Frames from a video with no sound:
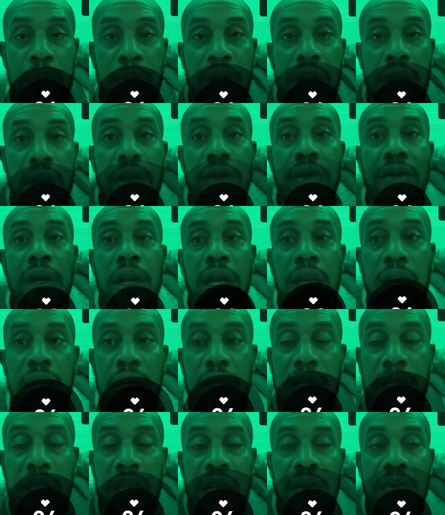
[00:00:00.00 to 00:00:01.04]
penetrate
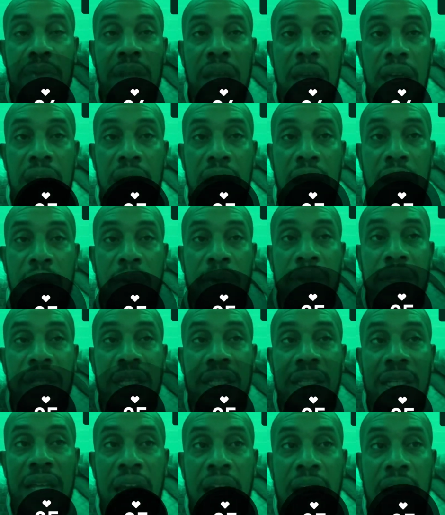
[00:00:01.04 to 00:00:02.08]
deep down to help with
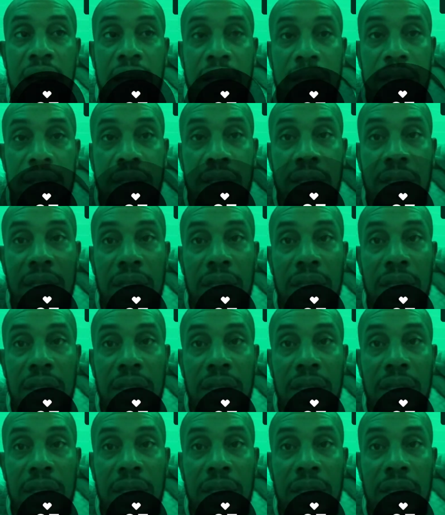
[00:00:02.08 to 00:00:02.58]
detox.